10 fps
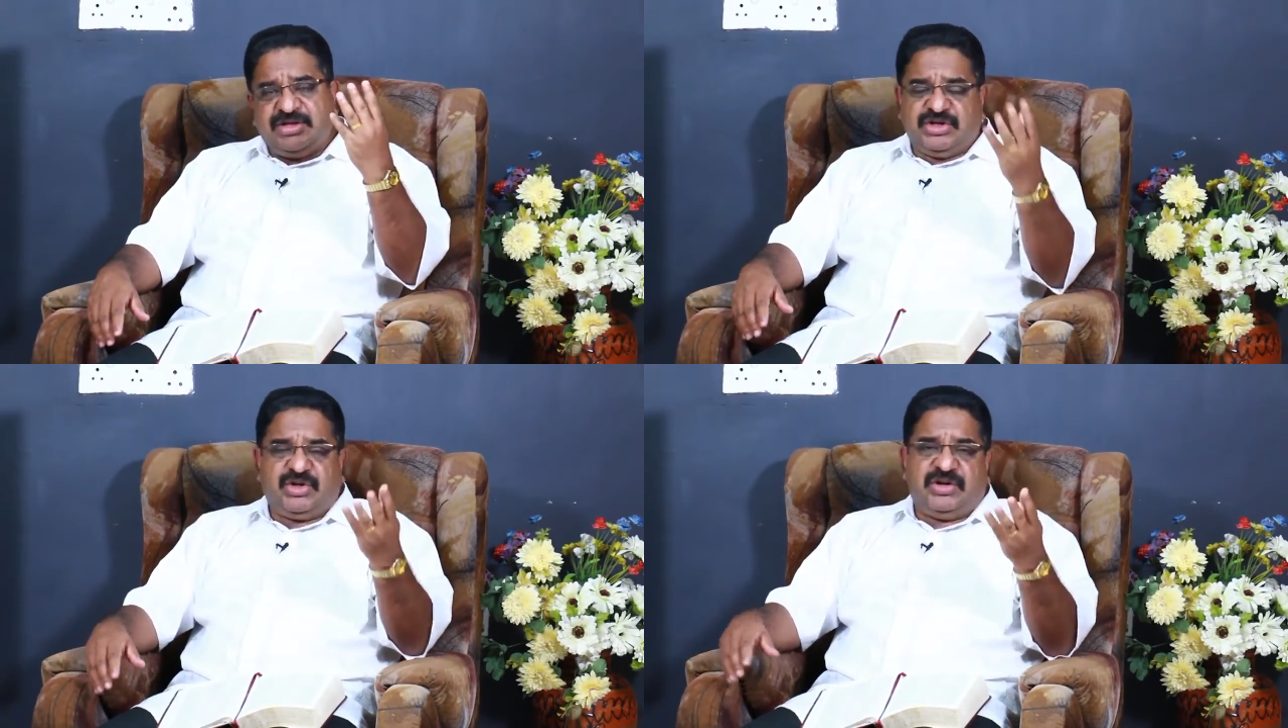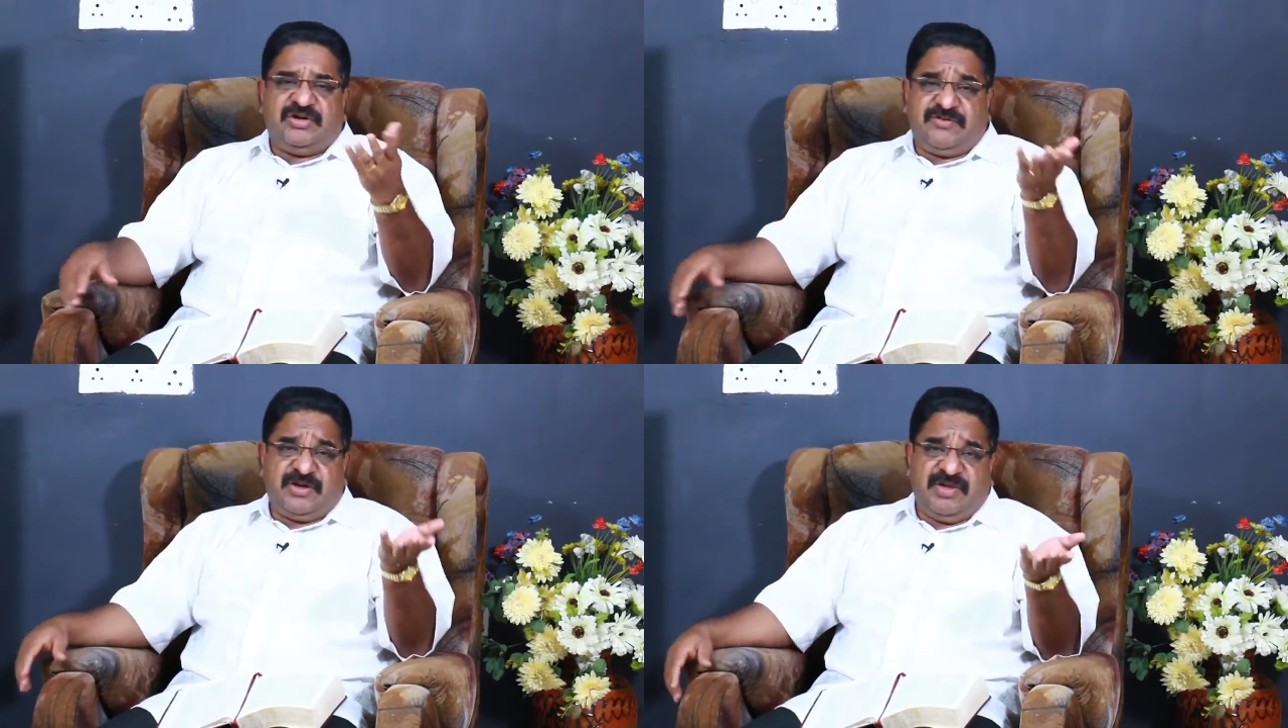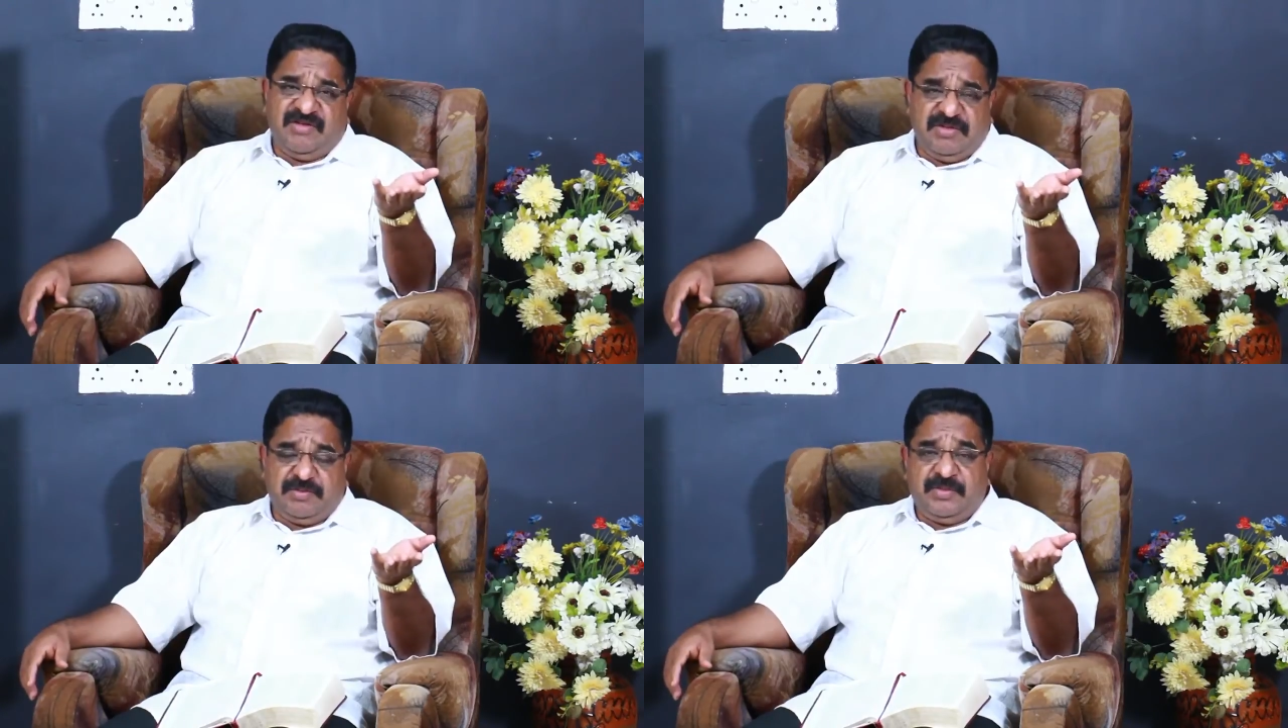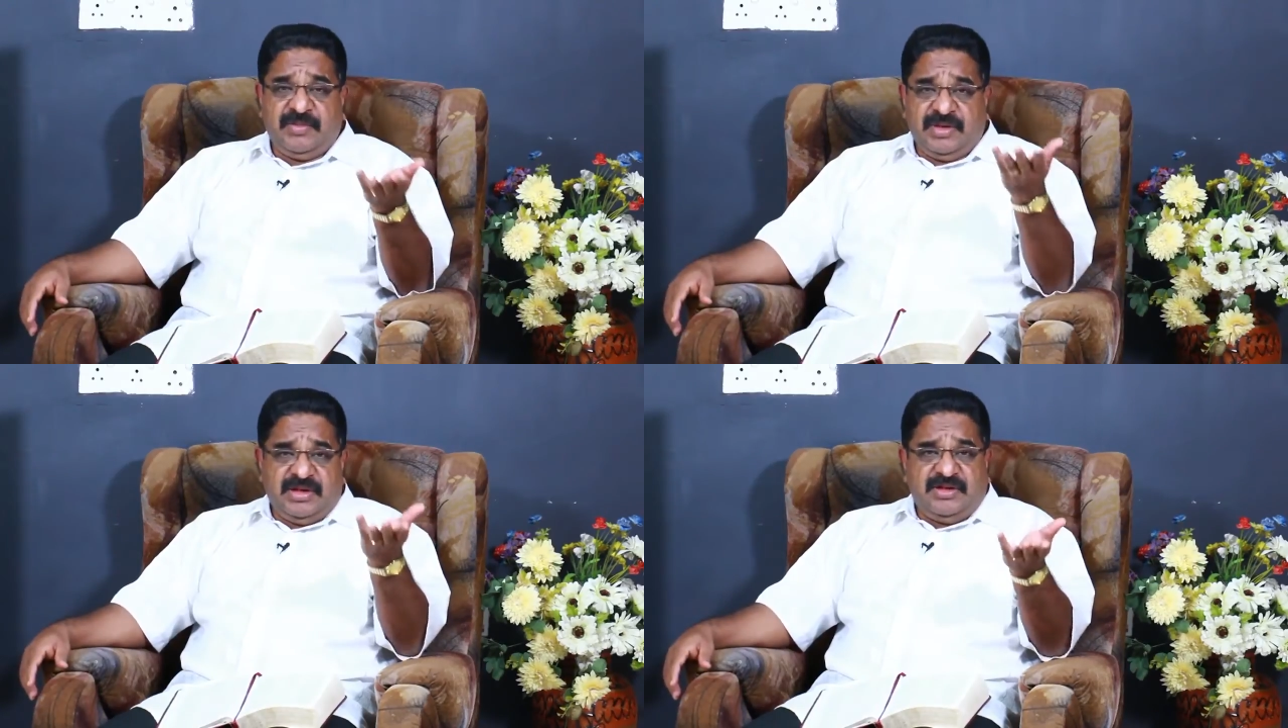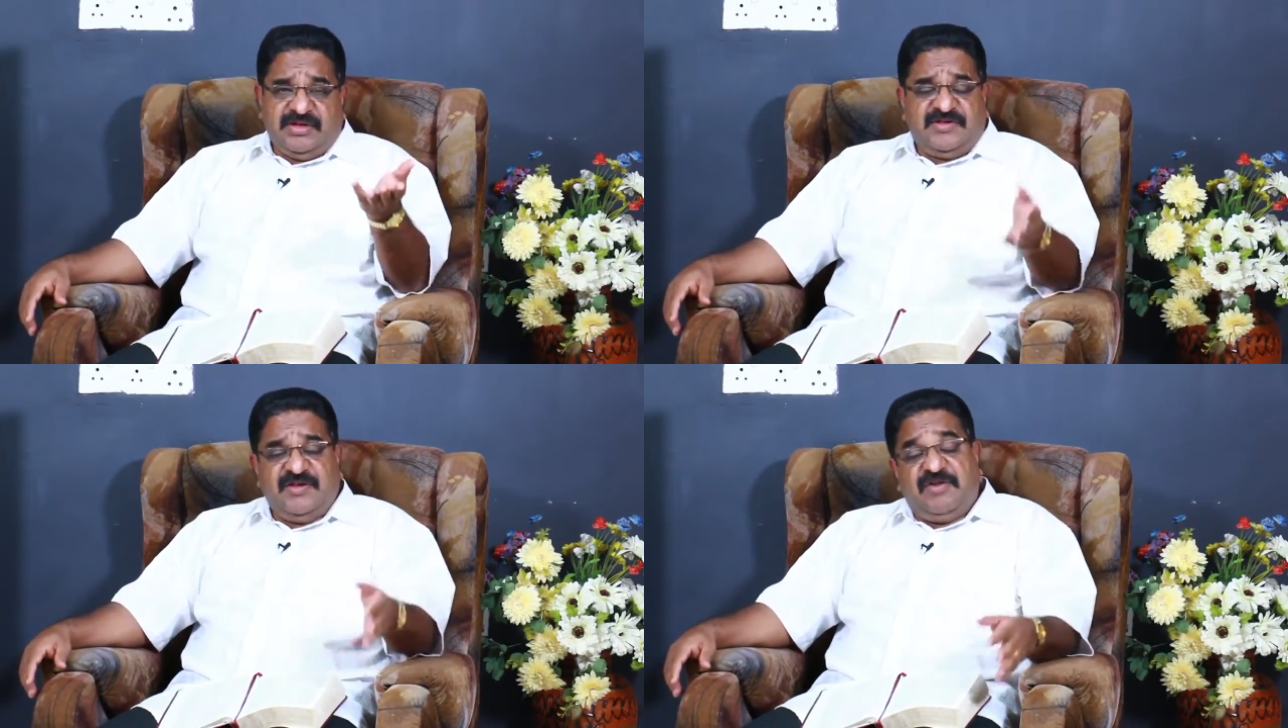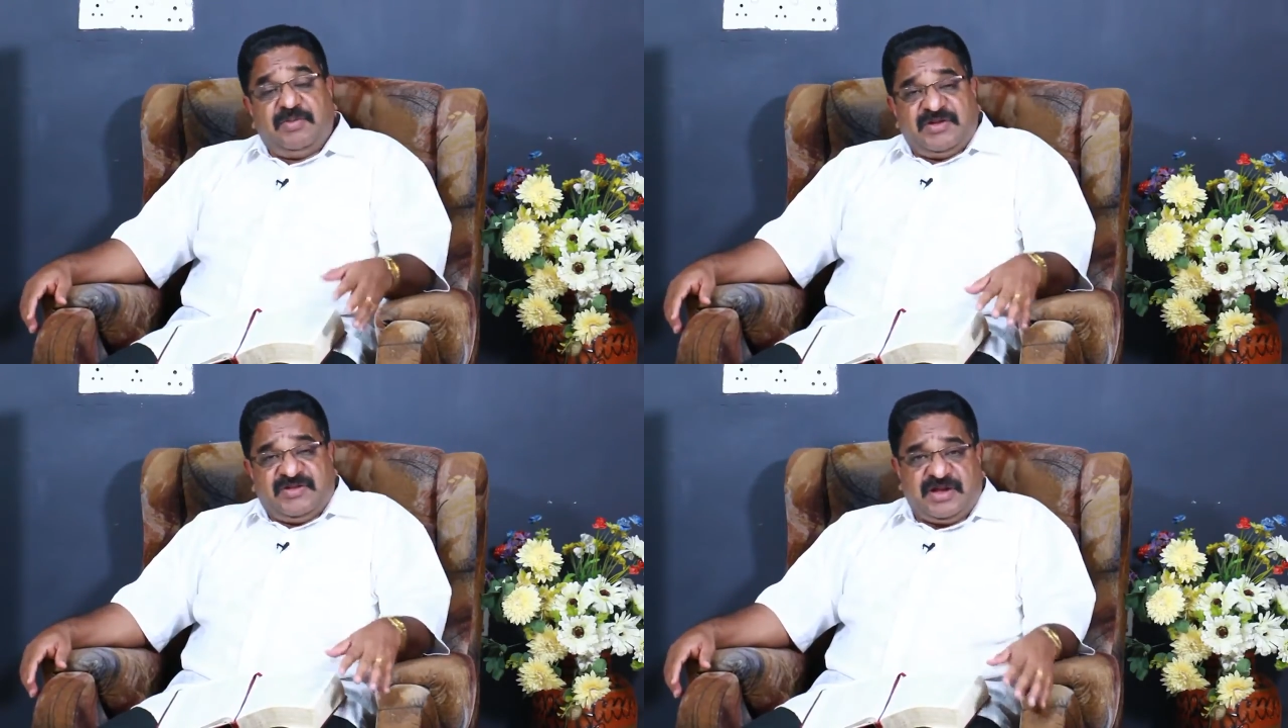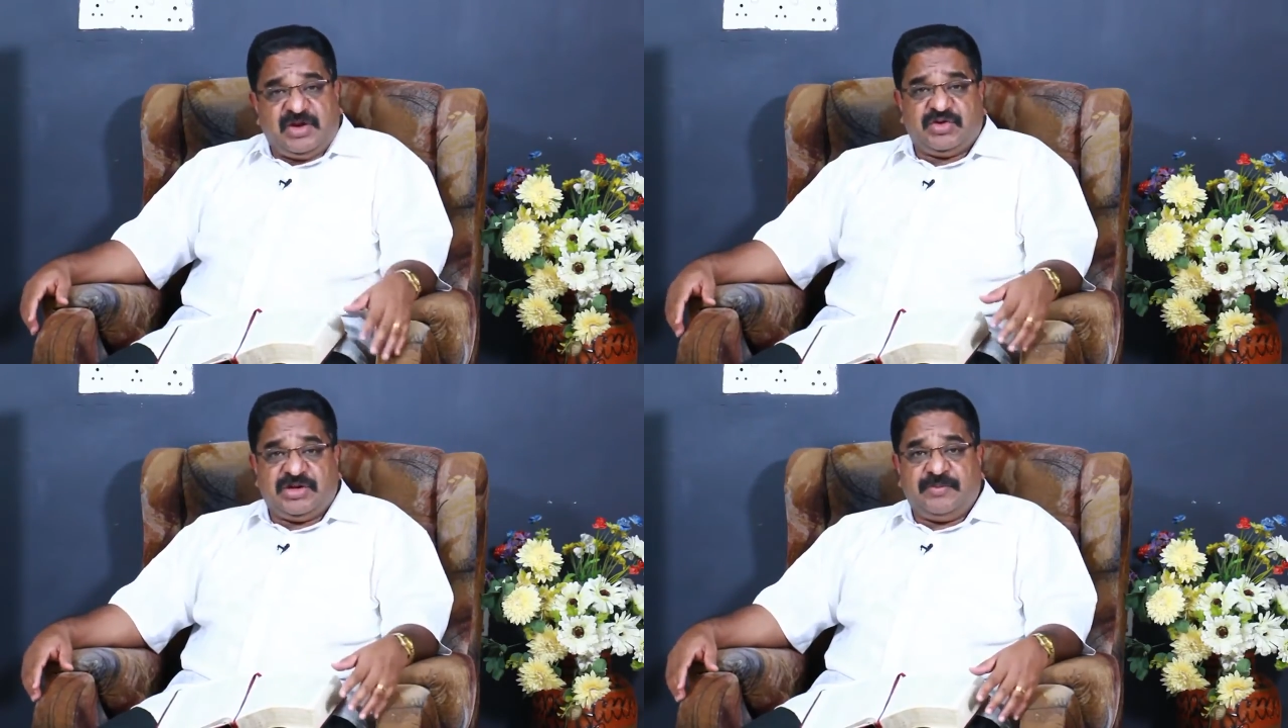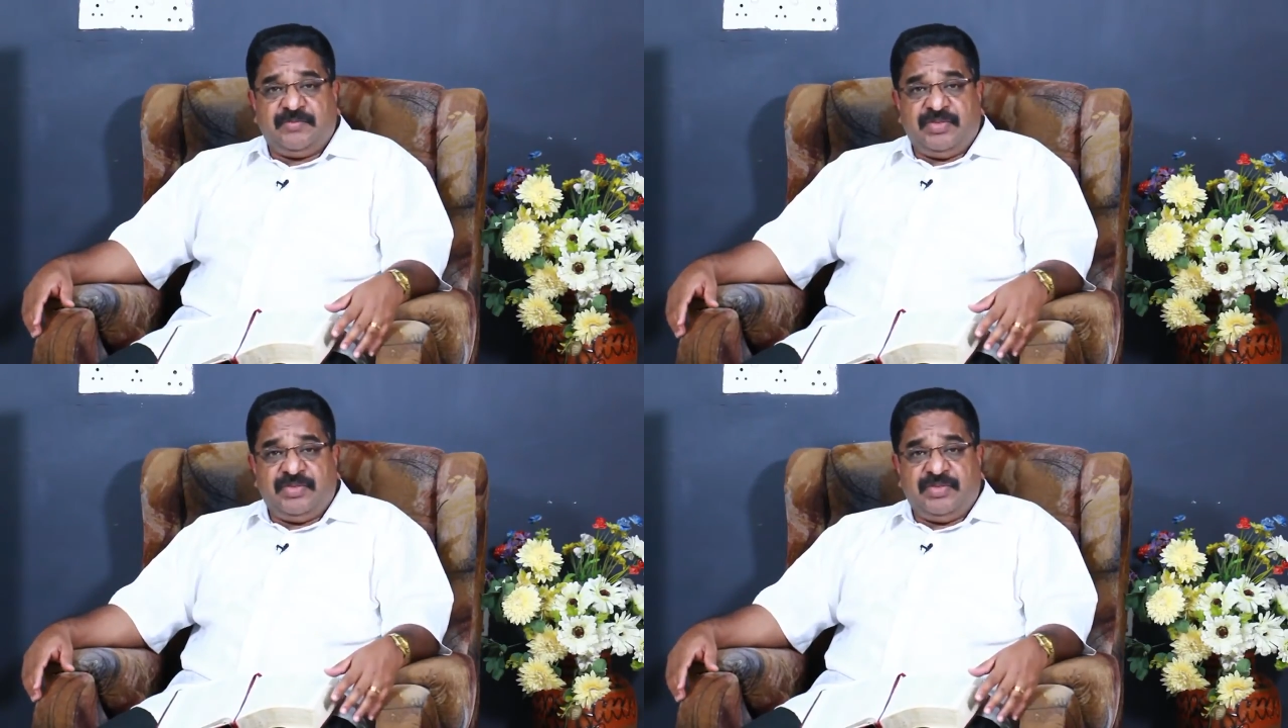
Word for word: John from heavy, severe persecution.